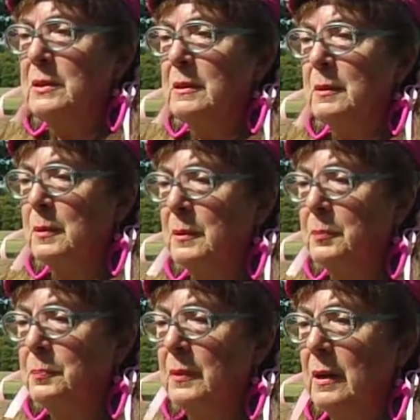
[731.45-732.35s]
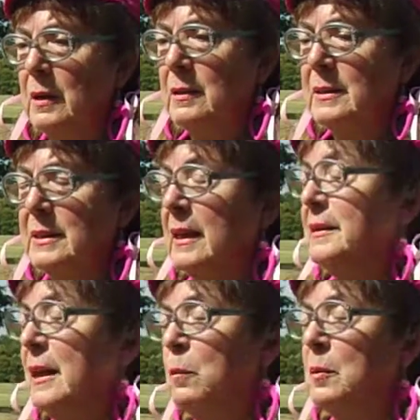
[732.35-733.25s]
to say
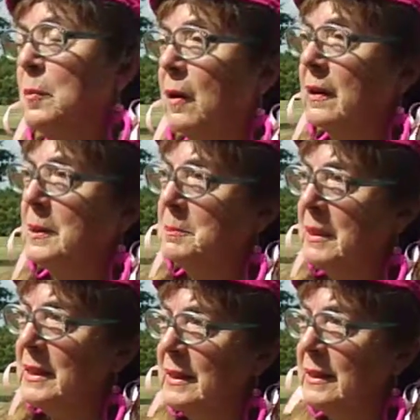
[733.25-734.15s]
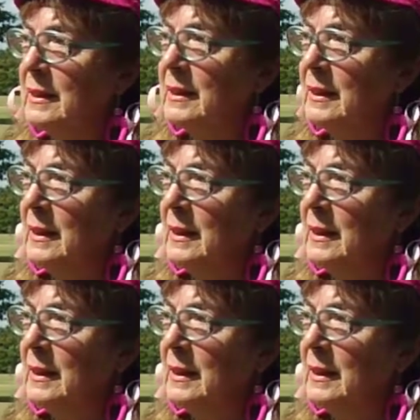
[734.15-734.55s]
a network marketing meeting,